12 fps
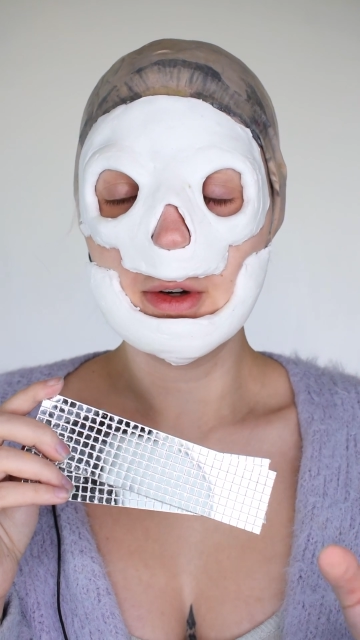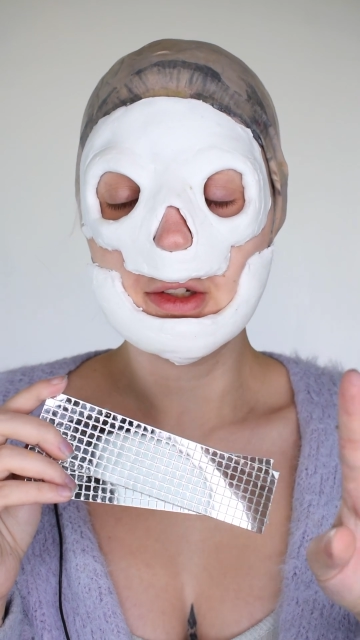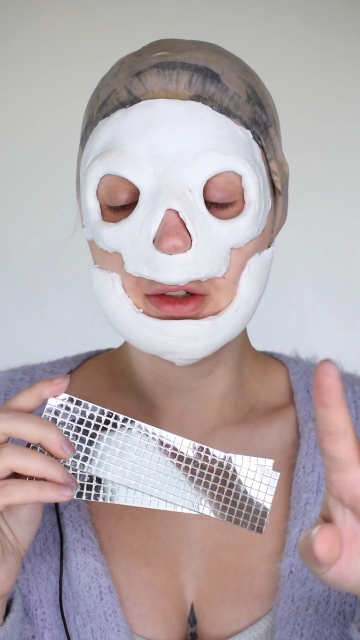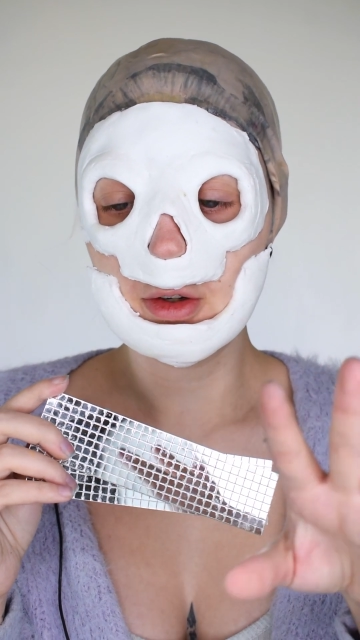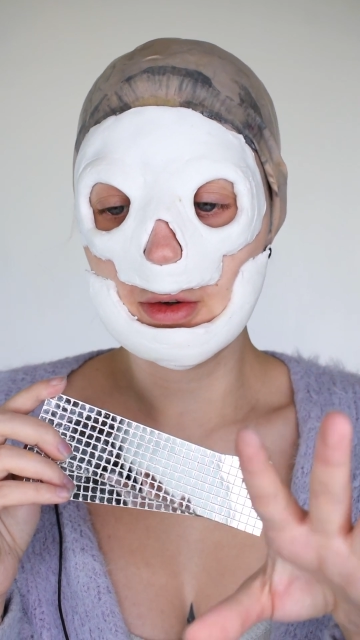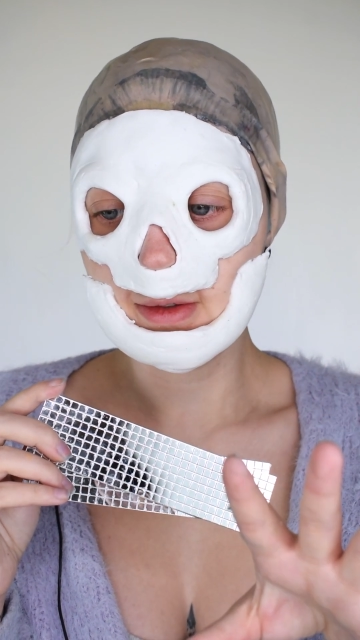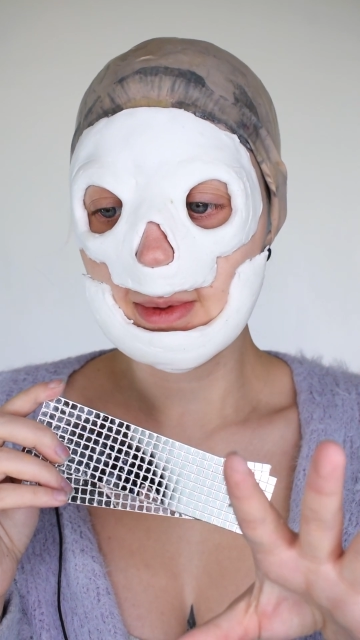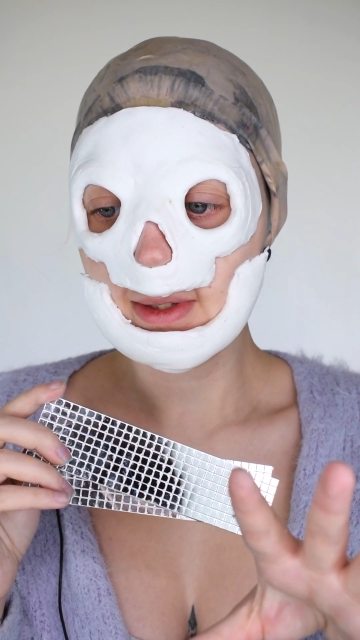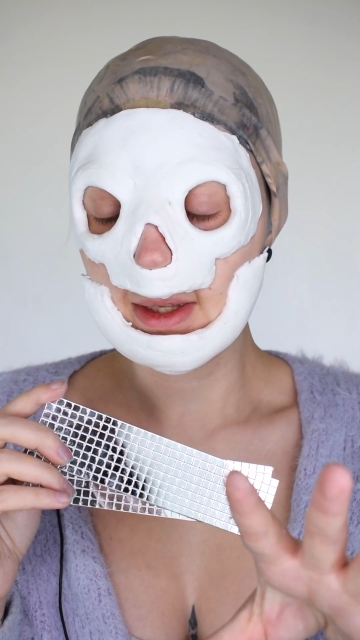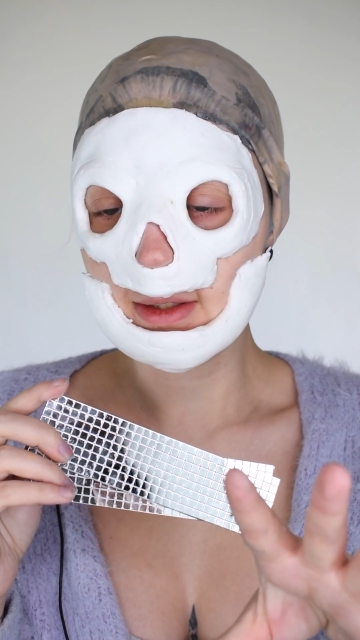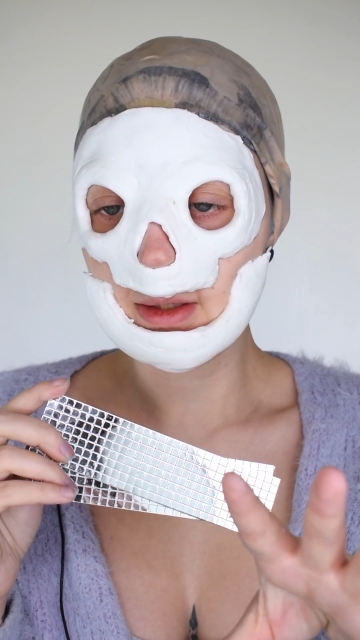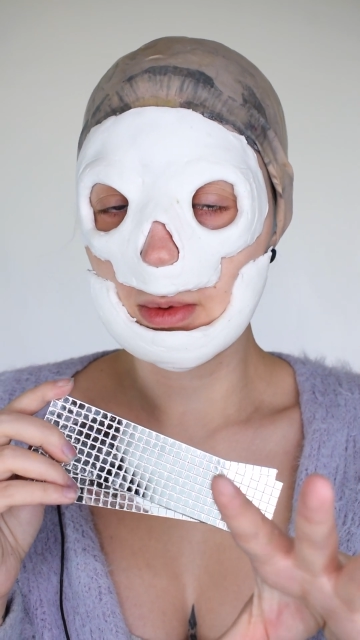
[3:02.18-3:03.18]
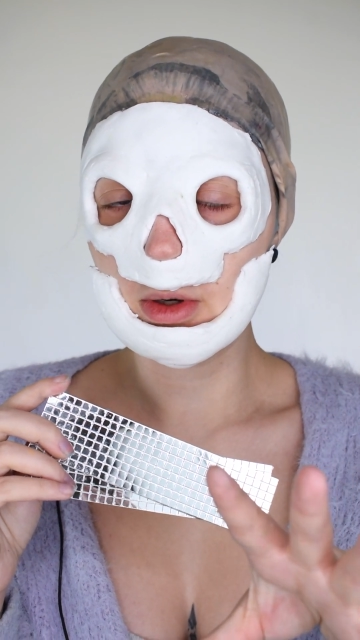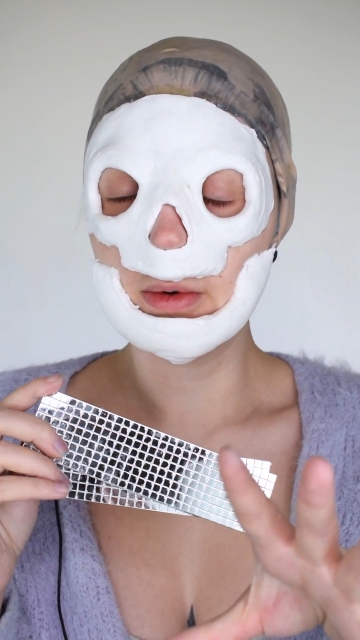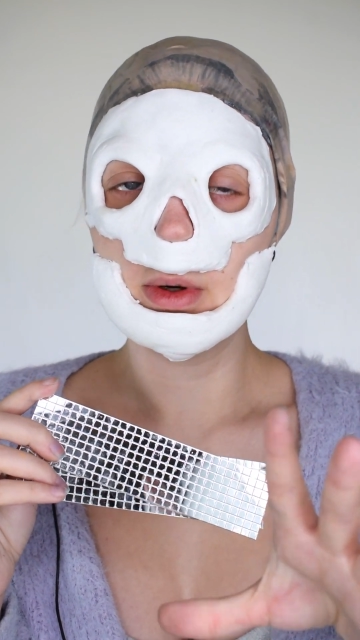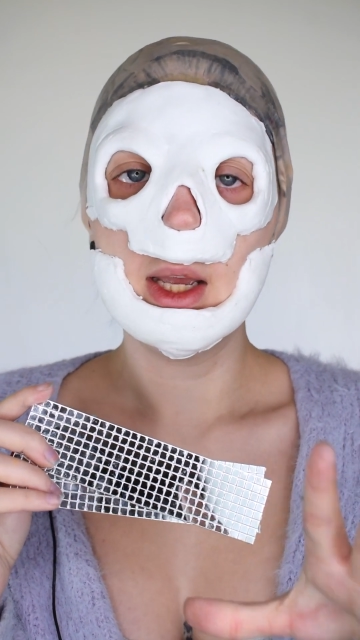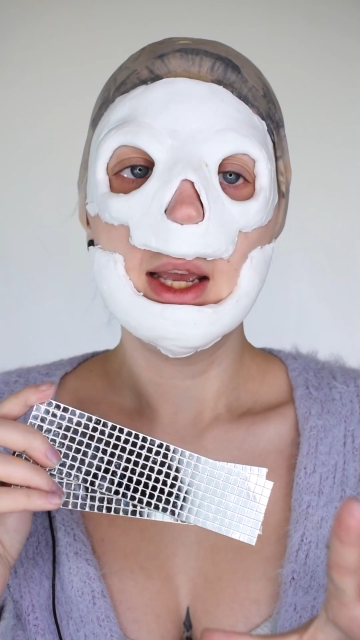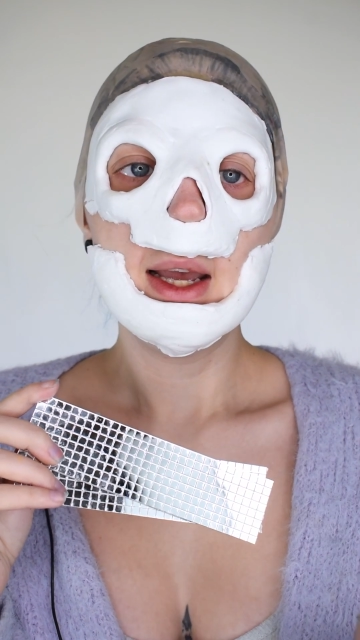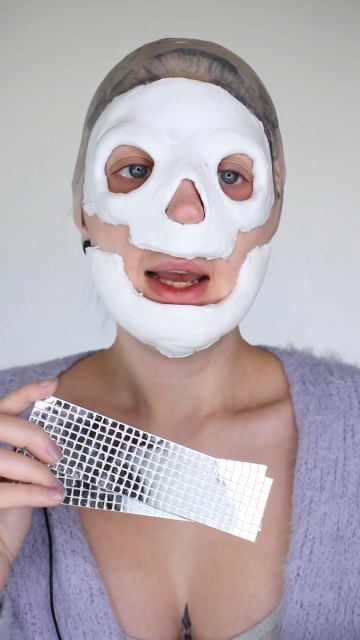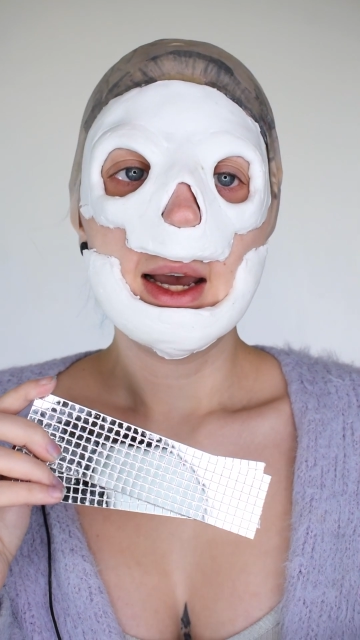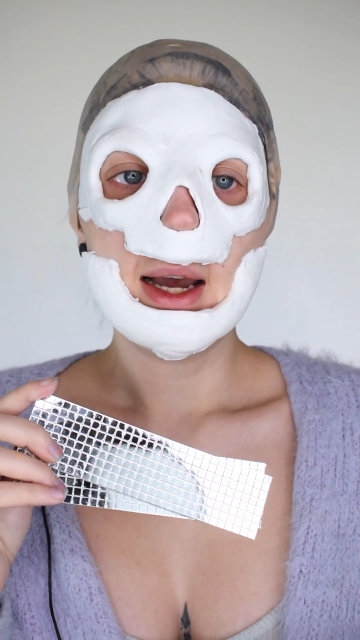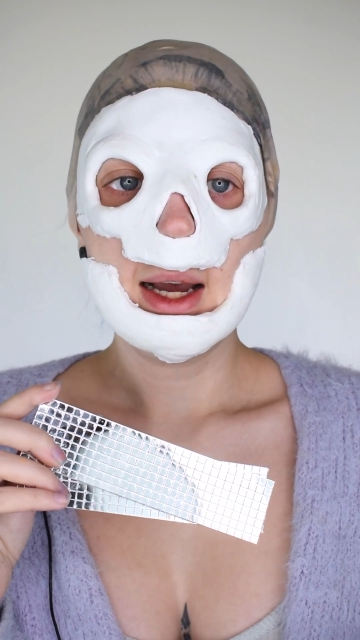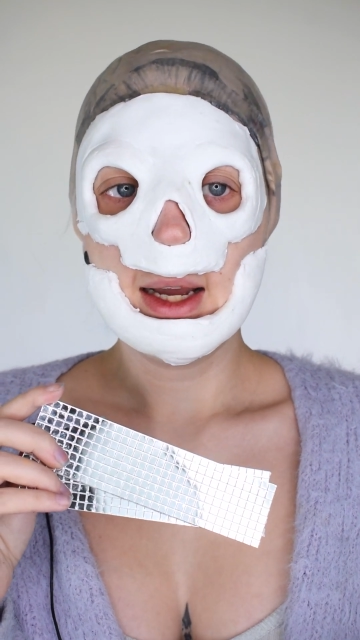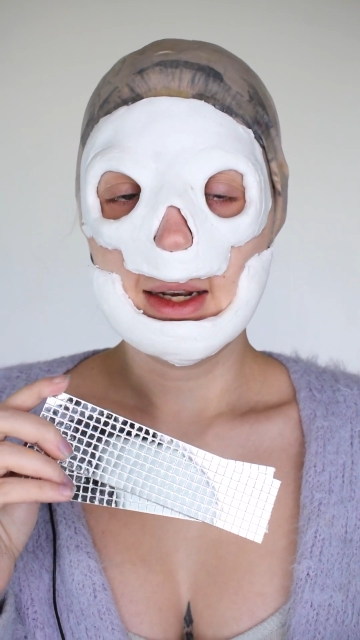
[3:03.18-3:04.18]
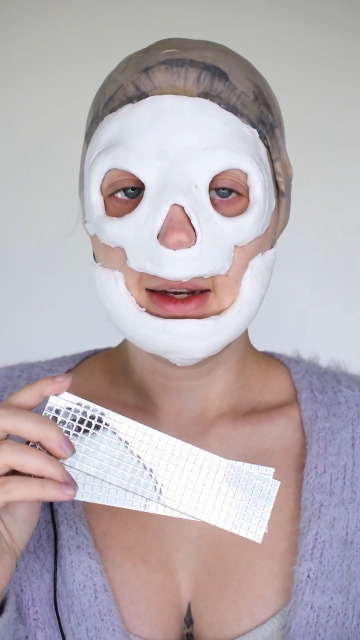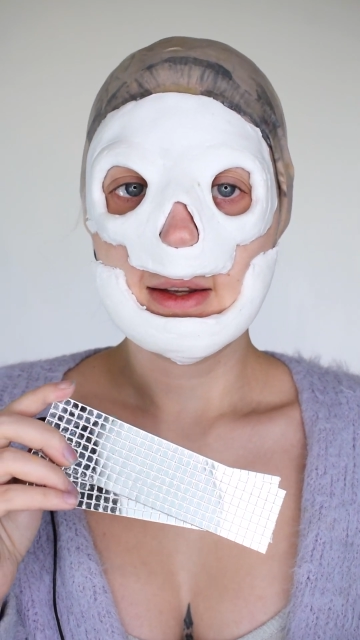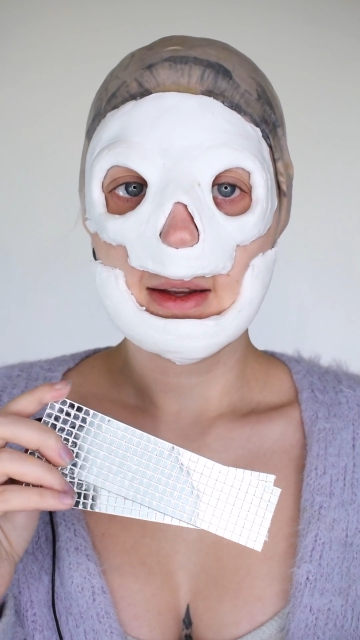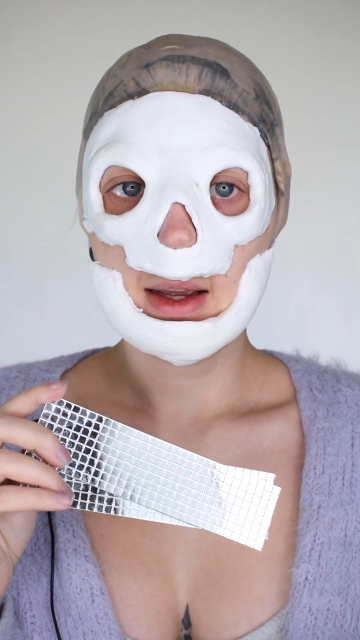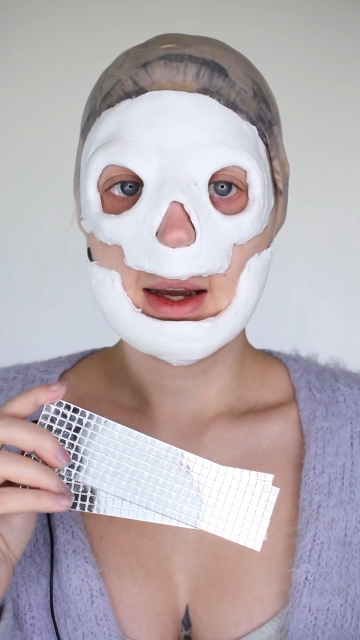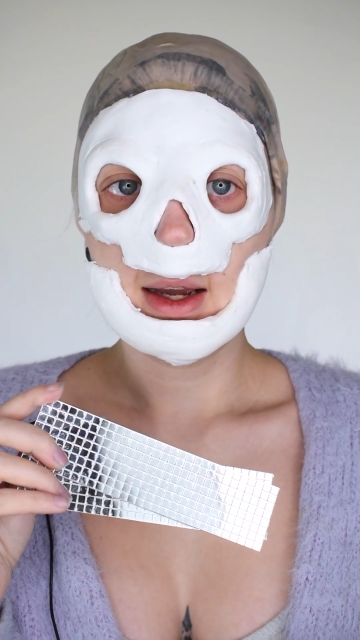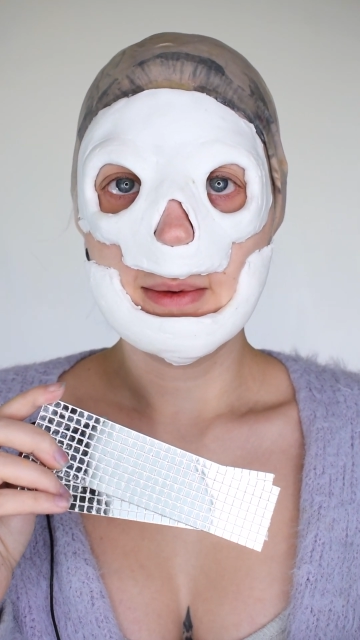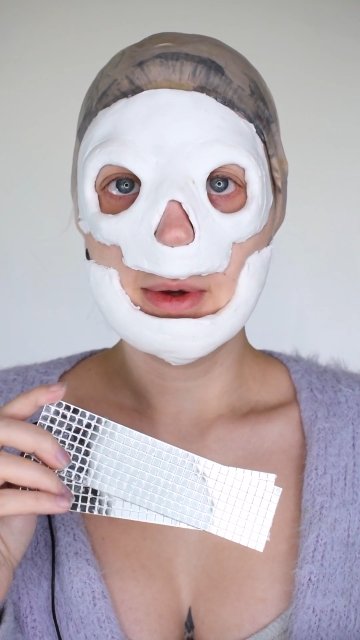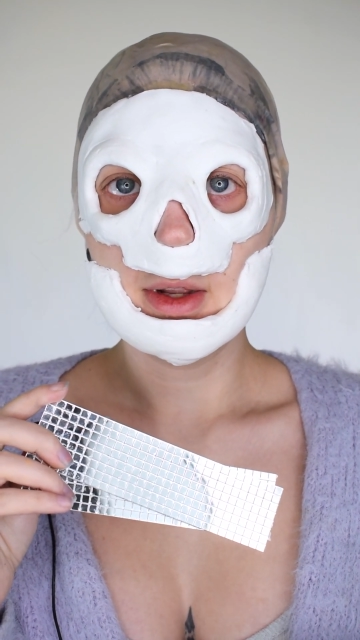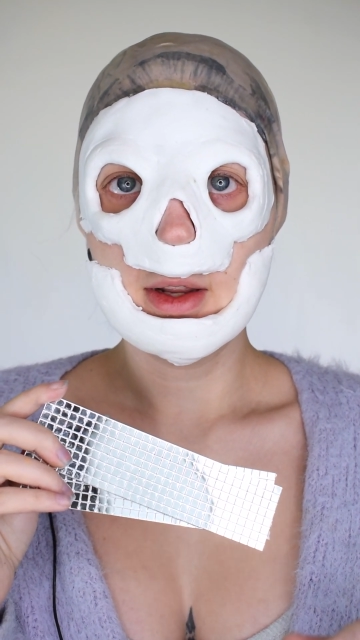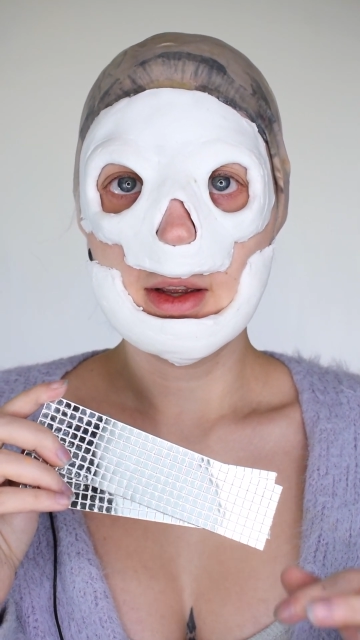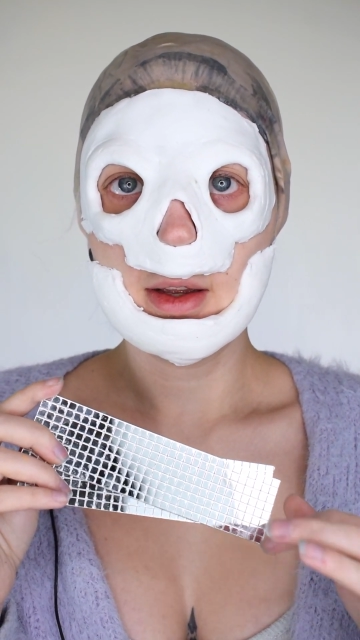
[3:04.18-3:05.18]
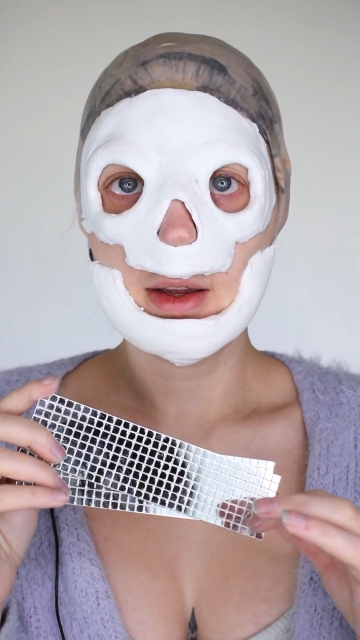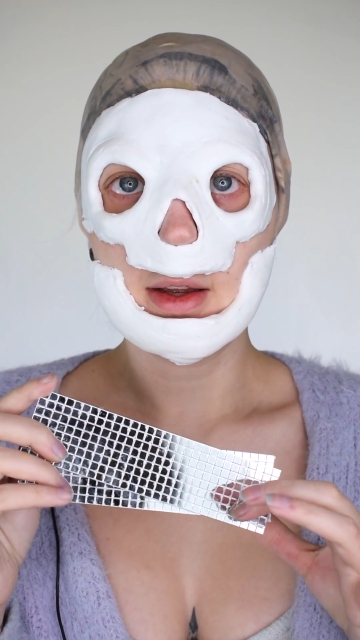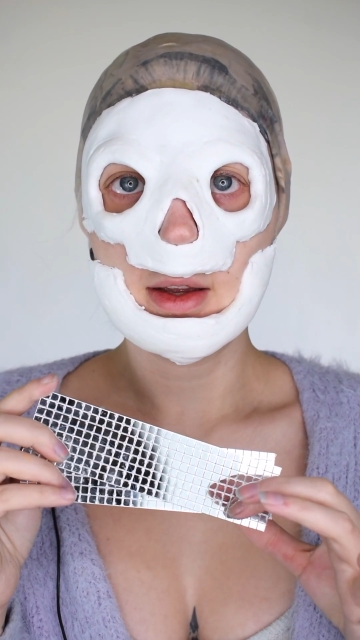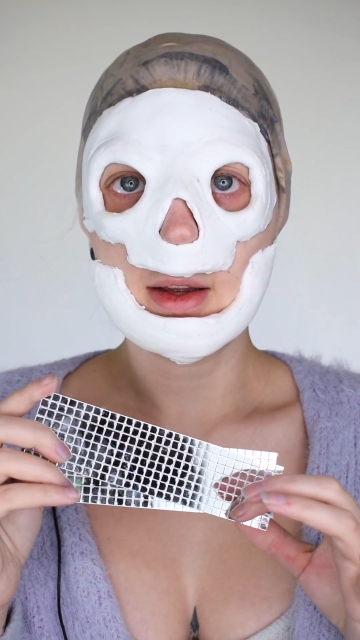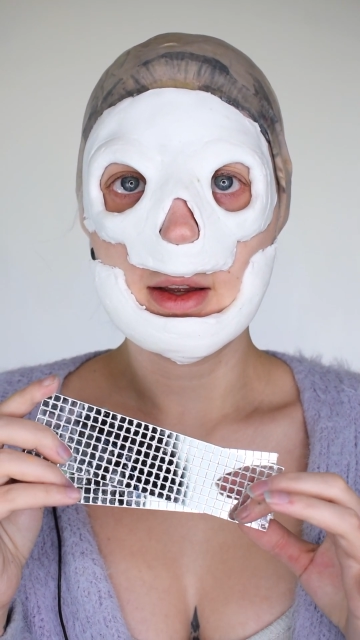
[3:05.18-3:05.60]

We should always be sensible. And I'm going to,